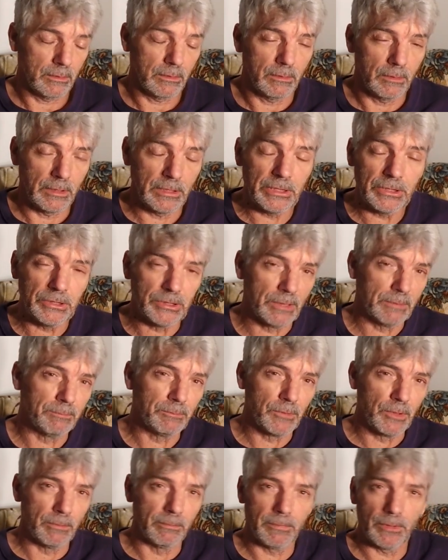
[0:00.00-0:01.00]

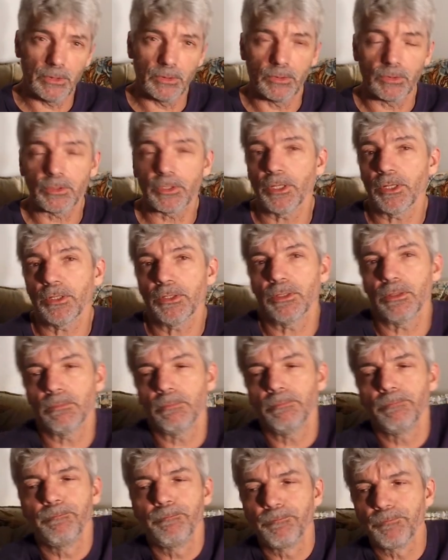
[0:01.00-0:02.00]
Egypt, the Middle
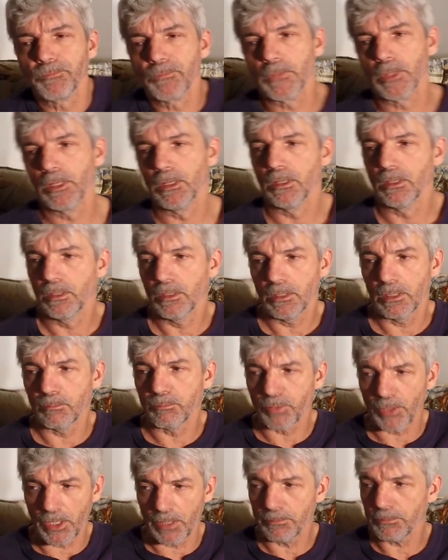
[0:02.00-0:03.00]
Kingdom, a
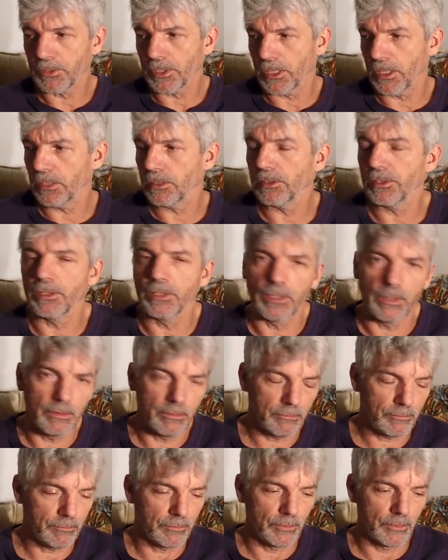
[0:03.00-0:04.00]
prime
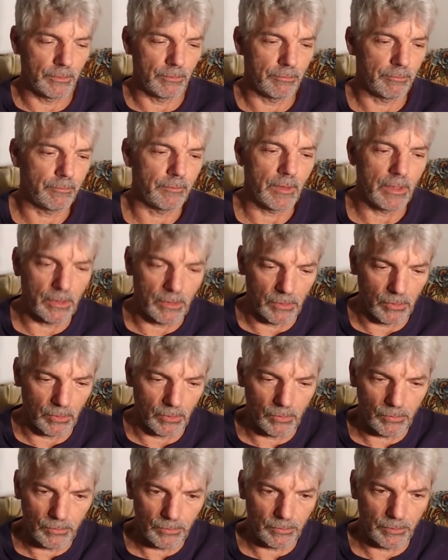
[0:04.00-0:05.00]
candidate for the
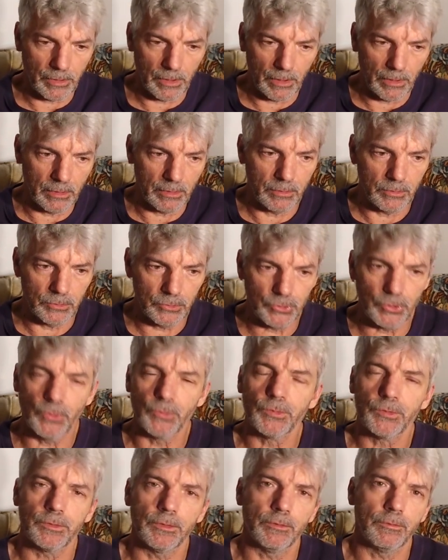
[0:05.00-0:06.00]
Pharaoh that
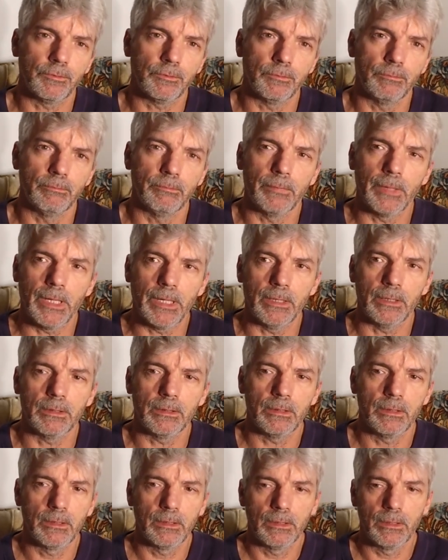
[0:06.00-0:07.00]
Joseph met
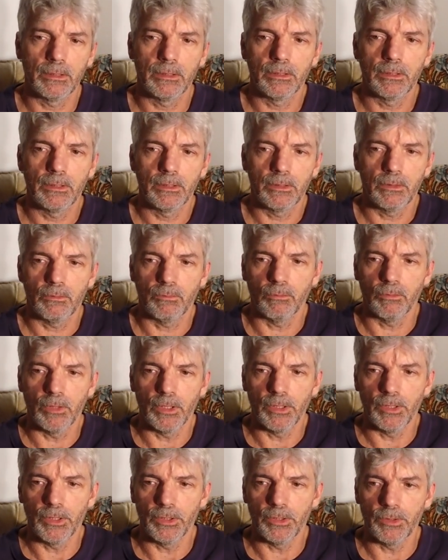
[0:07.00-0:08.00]

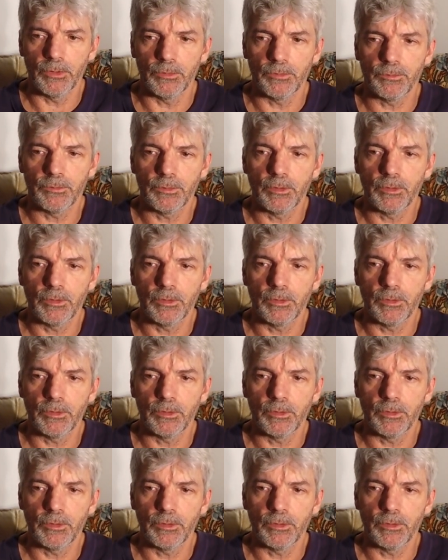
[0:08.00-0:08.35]
was